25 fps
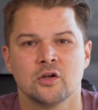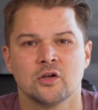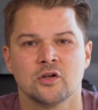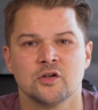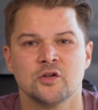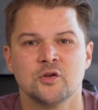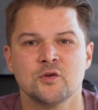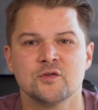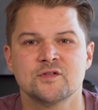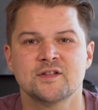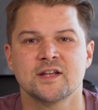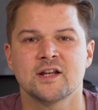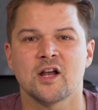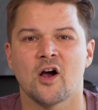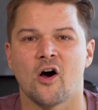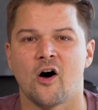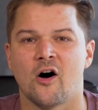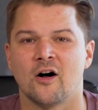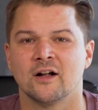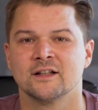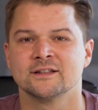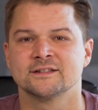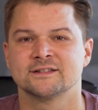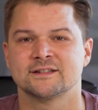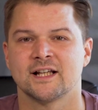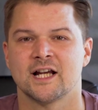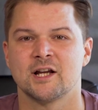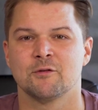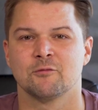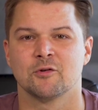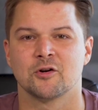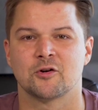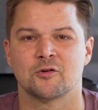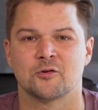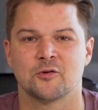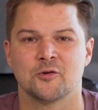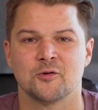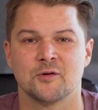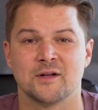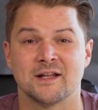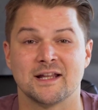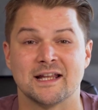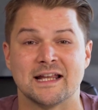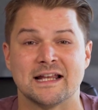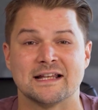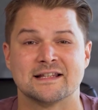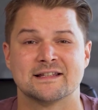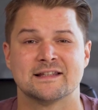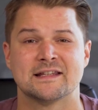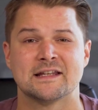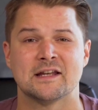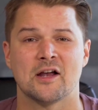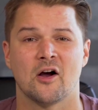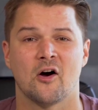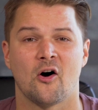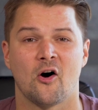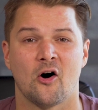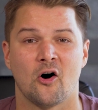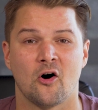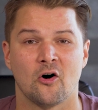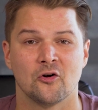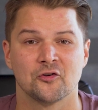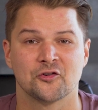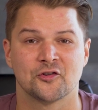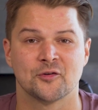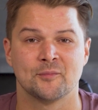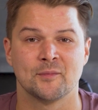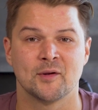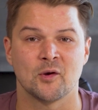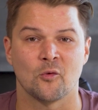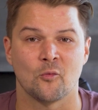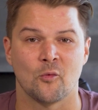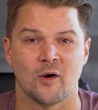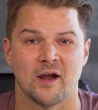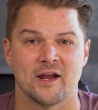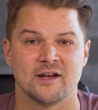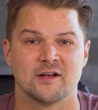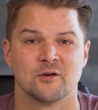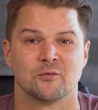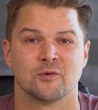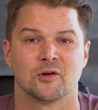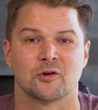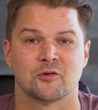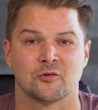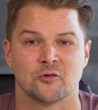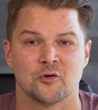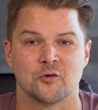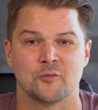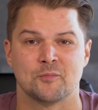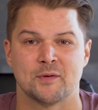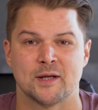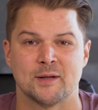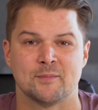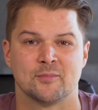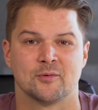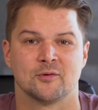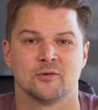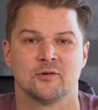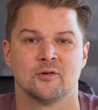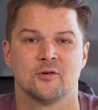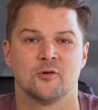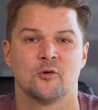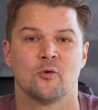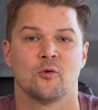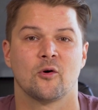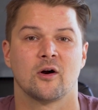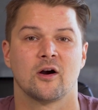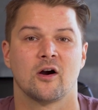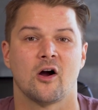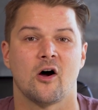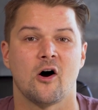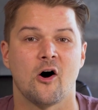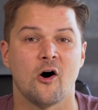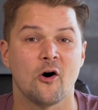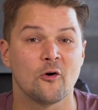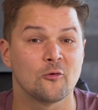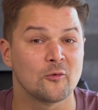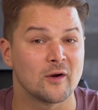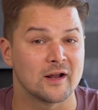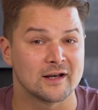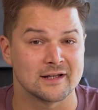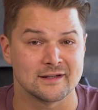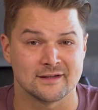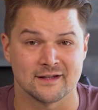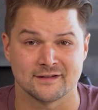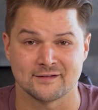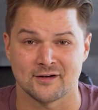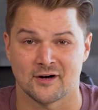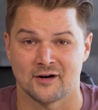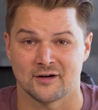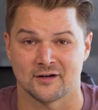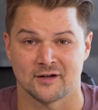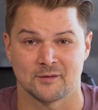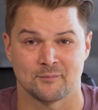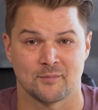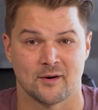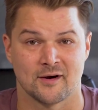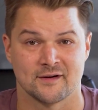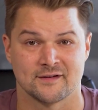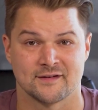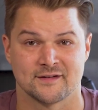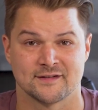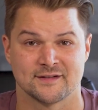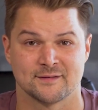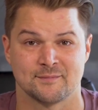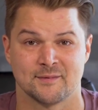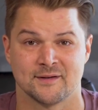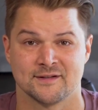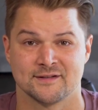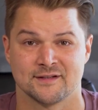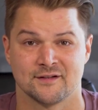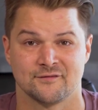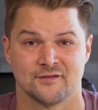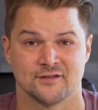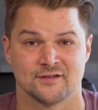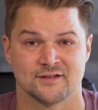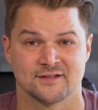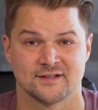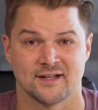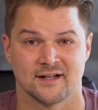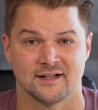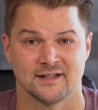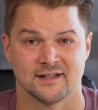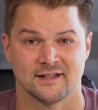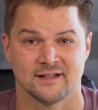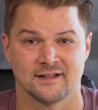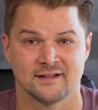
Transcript: Using on-site recruiting is the ultimate way to recruit people who are already the target participants of your study.